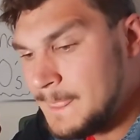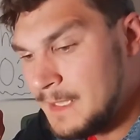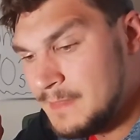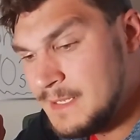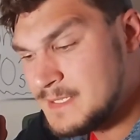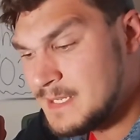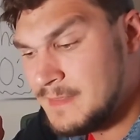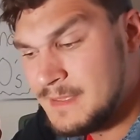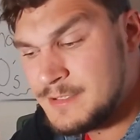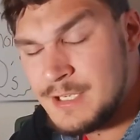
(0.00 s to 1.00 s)
this
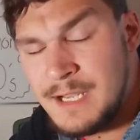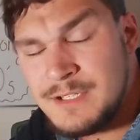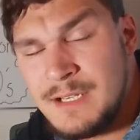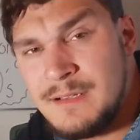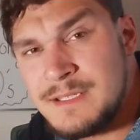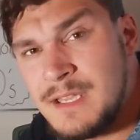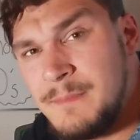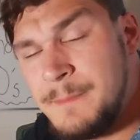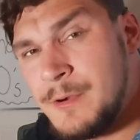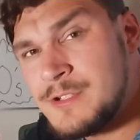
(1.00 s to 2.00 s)
in this shot shell is going
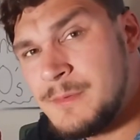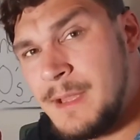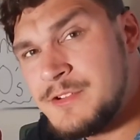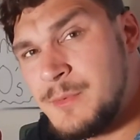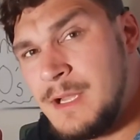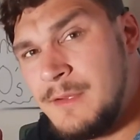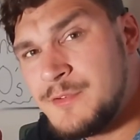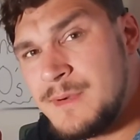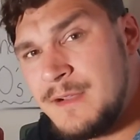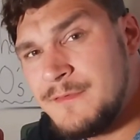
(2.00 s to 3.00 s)
to be pushing about
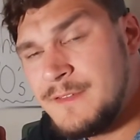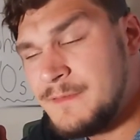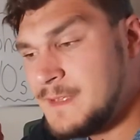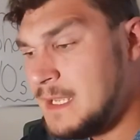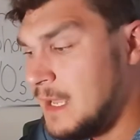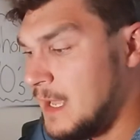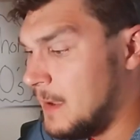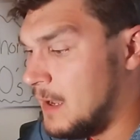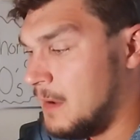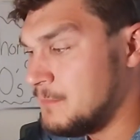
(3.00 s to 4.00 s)
1250,
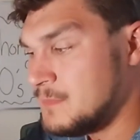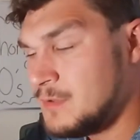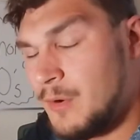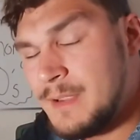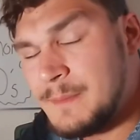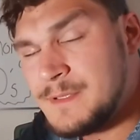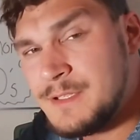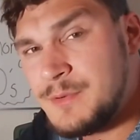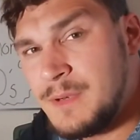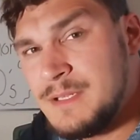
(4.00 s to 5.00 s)
going up to
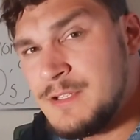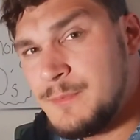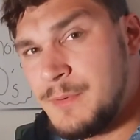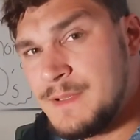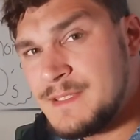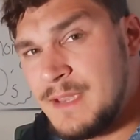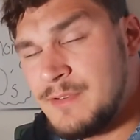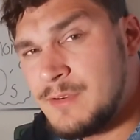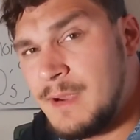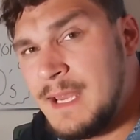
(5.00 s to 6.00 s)
the
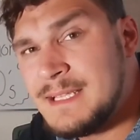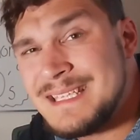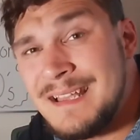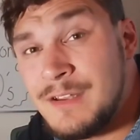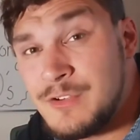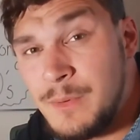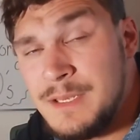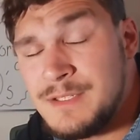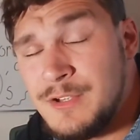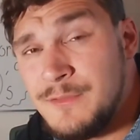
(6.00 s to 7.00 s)
22.7 grains.
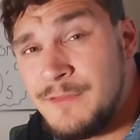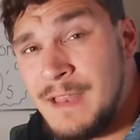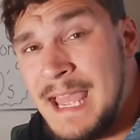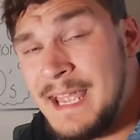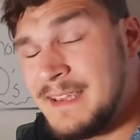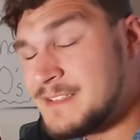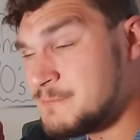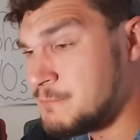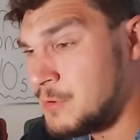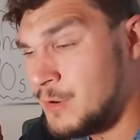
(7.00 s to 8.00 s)
22 flat is a
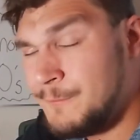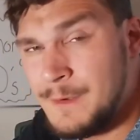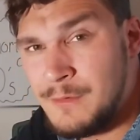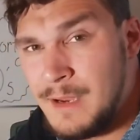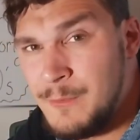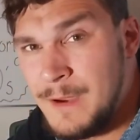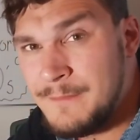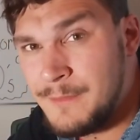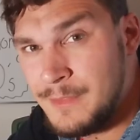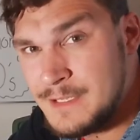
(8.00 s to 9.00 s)
perfect grain
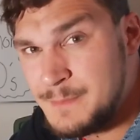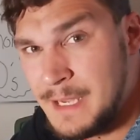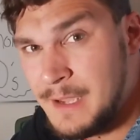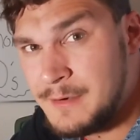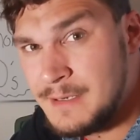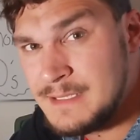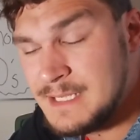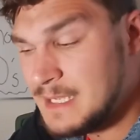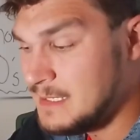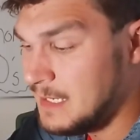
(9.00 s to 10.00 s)
weight for this powder in
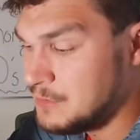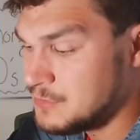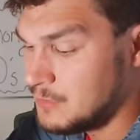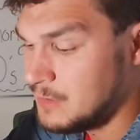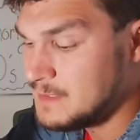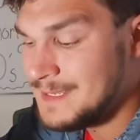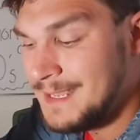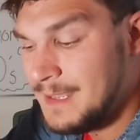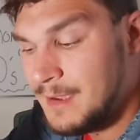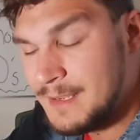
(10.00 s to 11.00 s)
10 gauge shorties.
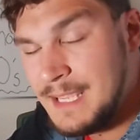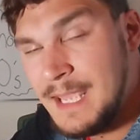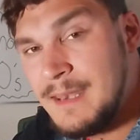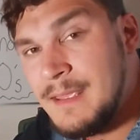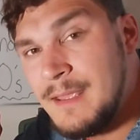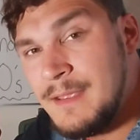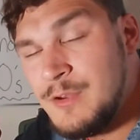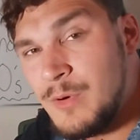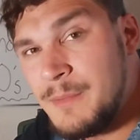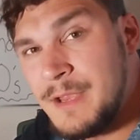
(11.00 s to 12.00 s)
Again,
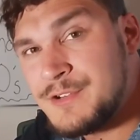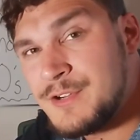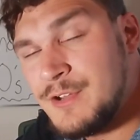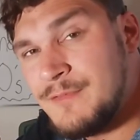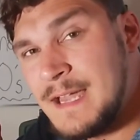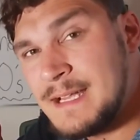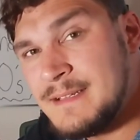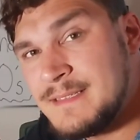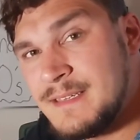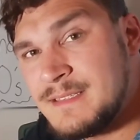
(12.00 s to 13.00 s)
you want to make sure you've got
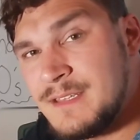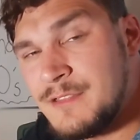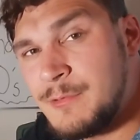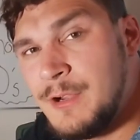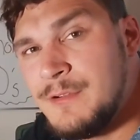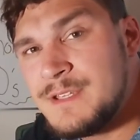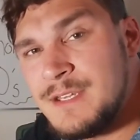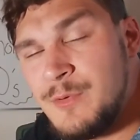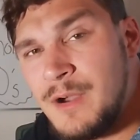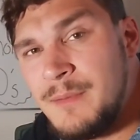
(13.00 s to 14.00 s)
consistent throws
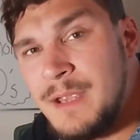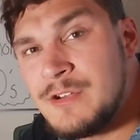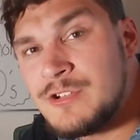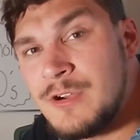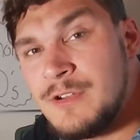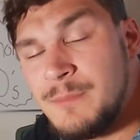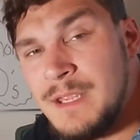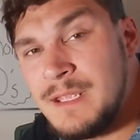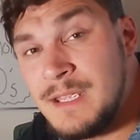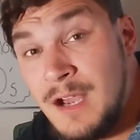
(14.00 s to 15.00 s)
and you want to make sure you're
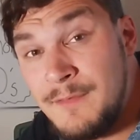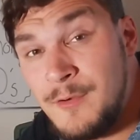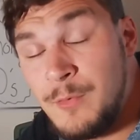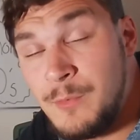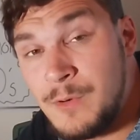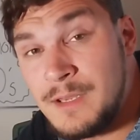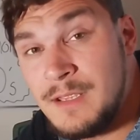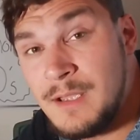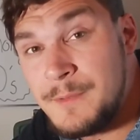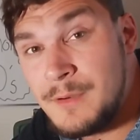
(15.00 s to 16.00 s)
being careful when
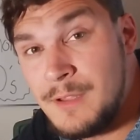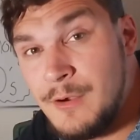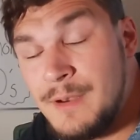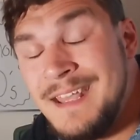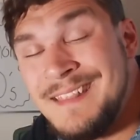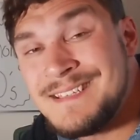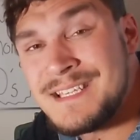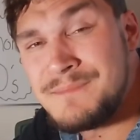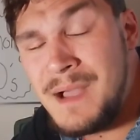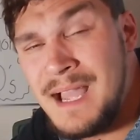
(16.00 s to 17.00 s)
working up your load. This
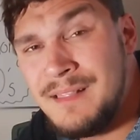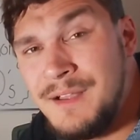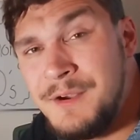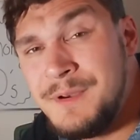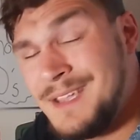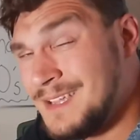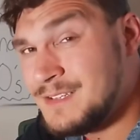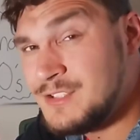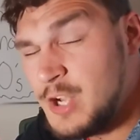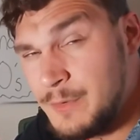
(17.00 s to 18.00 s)
is my load.
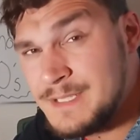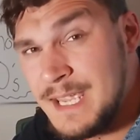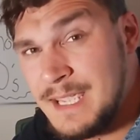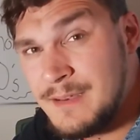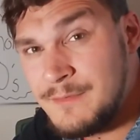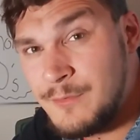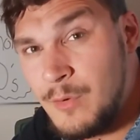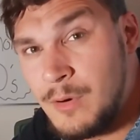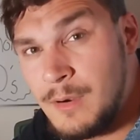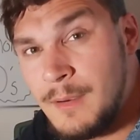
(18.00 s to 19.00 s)
Don't take it
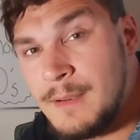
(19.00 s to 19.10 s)
for